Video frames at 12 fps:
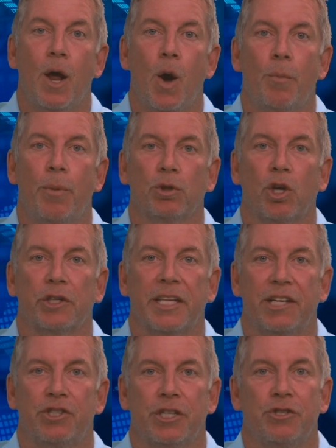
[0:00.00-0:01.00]
Hello, Bulldog
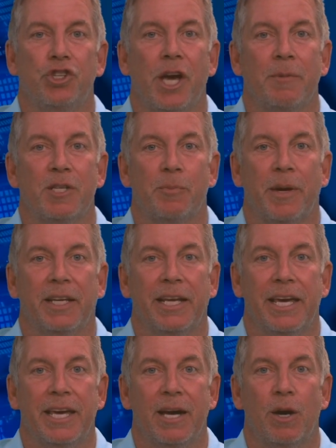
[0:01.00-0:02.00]
Nation. Jamie Spinley
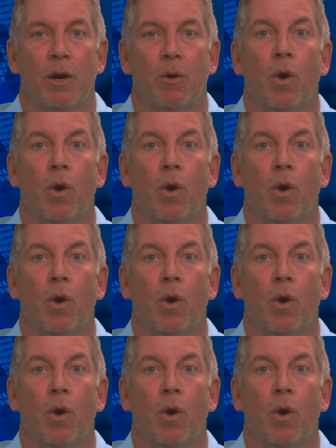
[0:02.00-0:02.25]
here